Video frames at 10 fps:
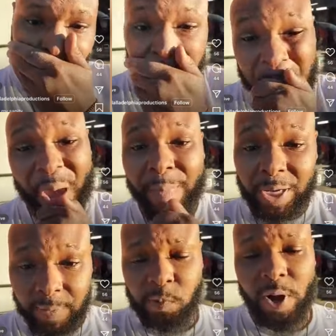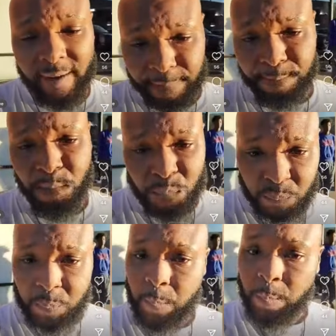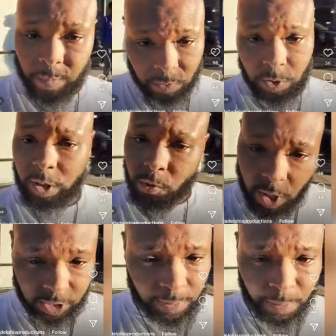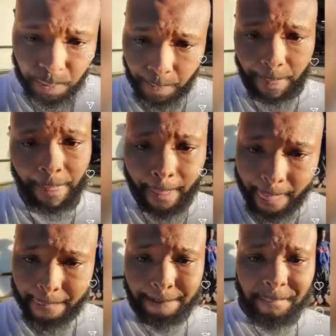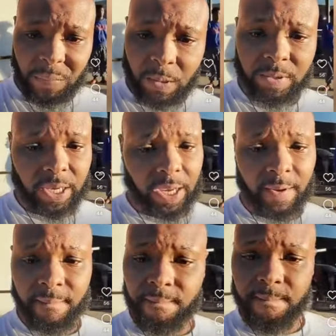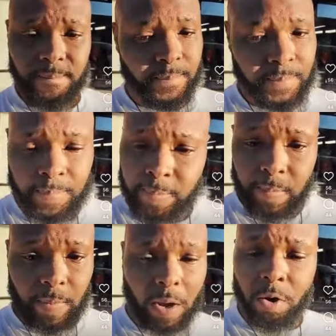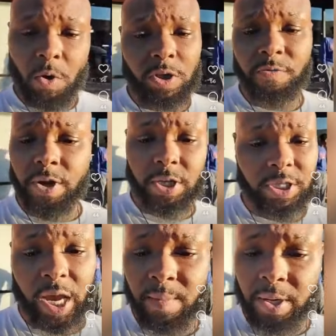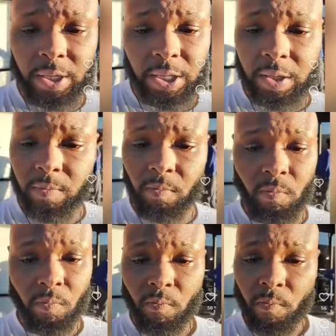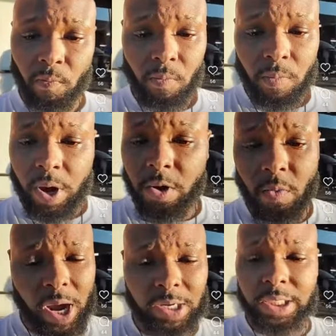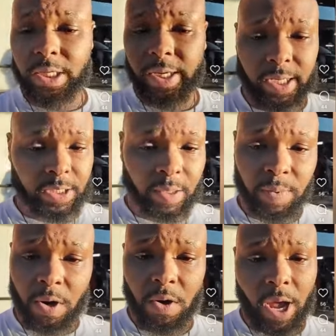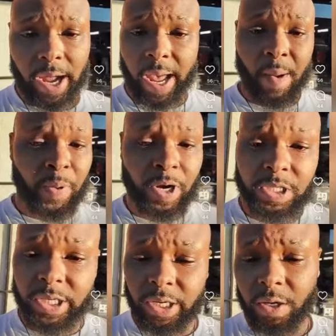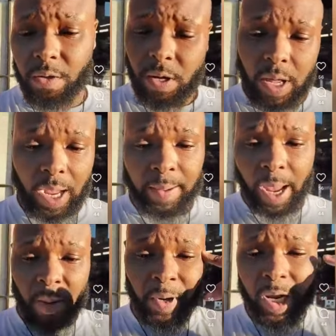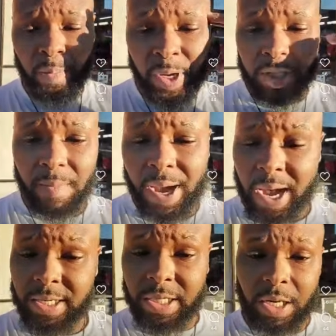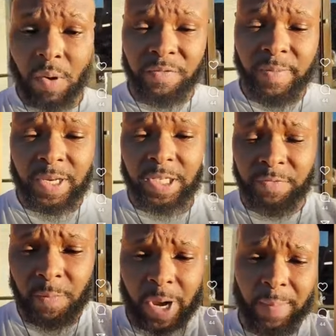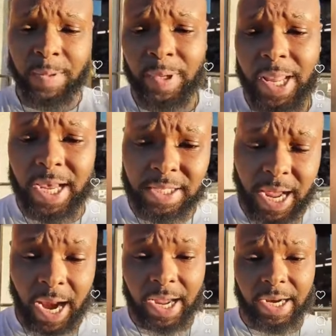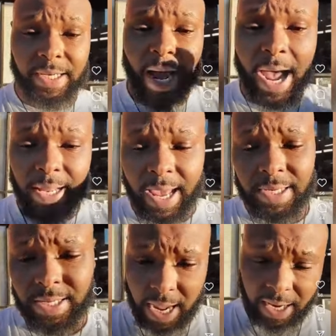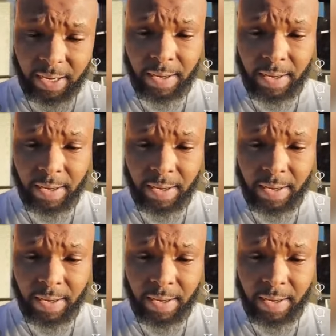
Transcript: Yeah, my lips white. Adrenaline rushing. You know what I'm saying? I don't know what the fuck to say, my nigga. I don't know why she did this shit, bro. I came up here to chill. I came up here to get a peace of mind, to get away from that shit from what happened to me last night. I could have died last night.